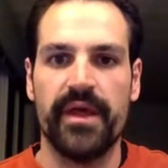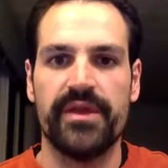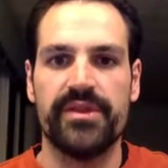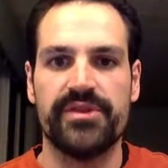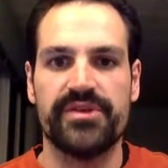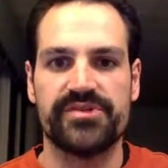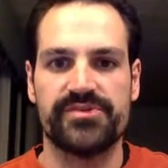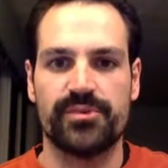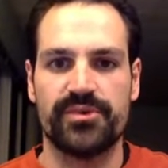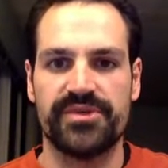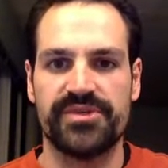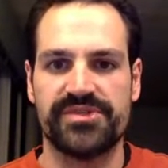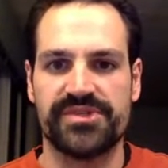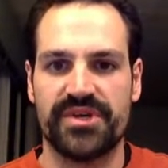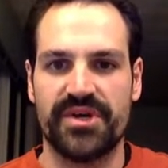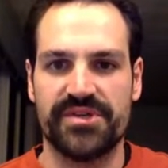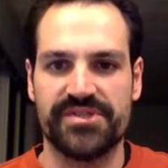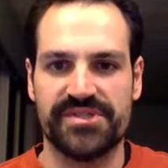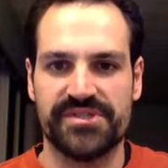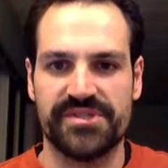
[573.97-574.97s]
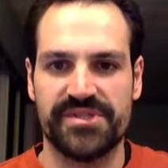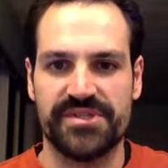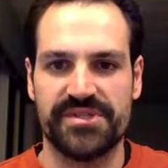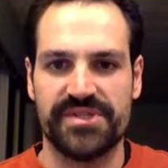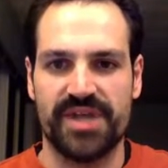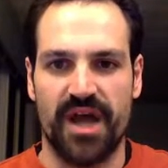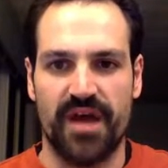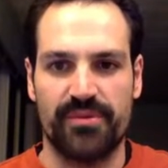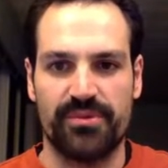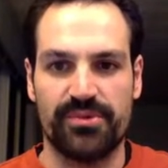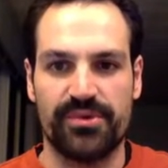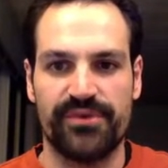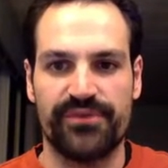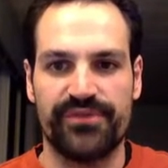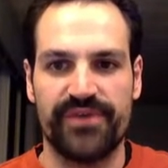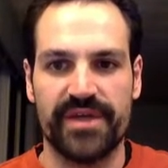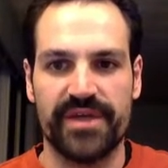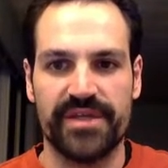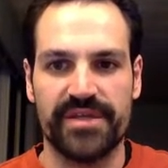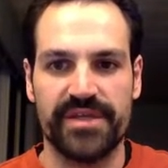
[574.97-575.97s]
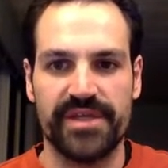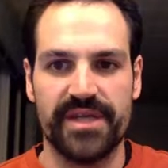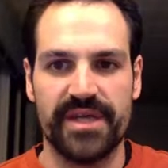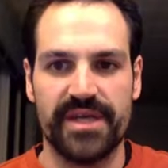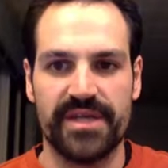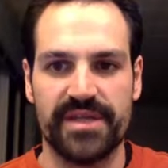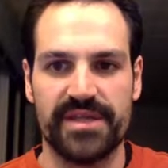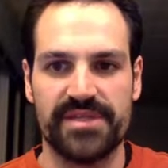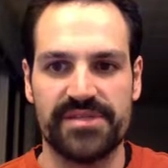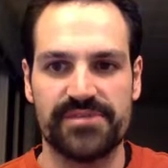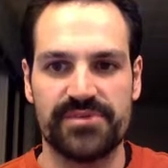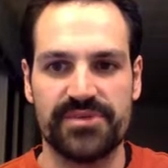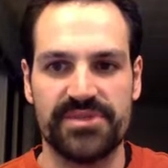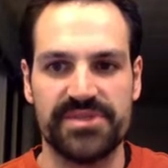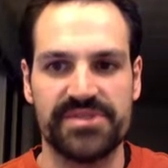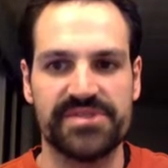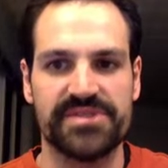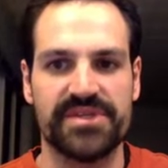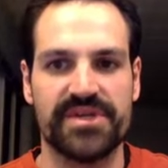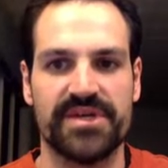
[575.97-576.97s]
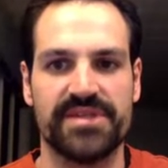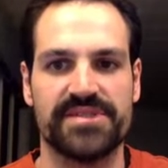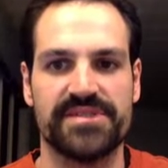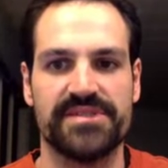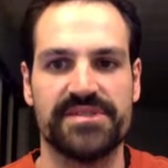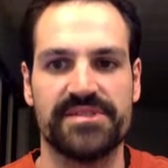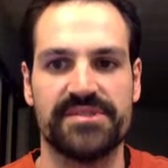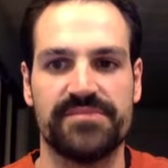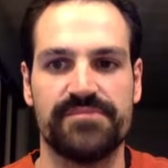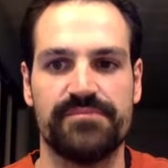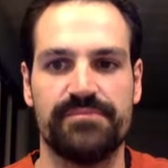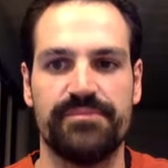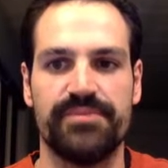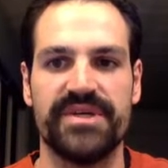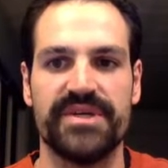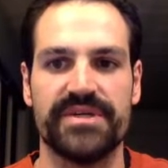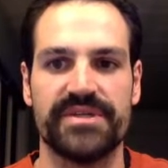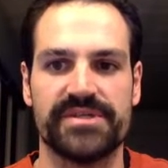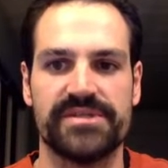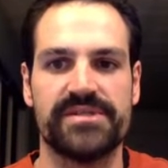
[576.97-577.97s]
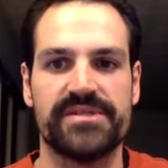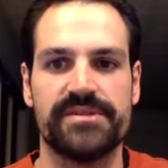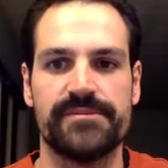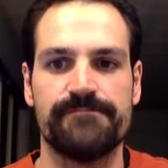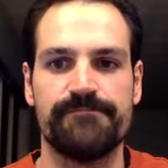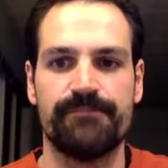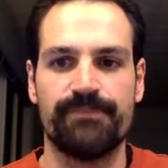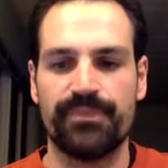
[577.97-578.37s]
This one discusses the Doppler effect, and this one discusses beats.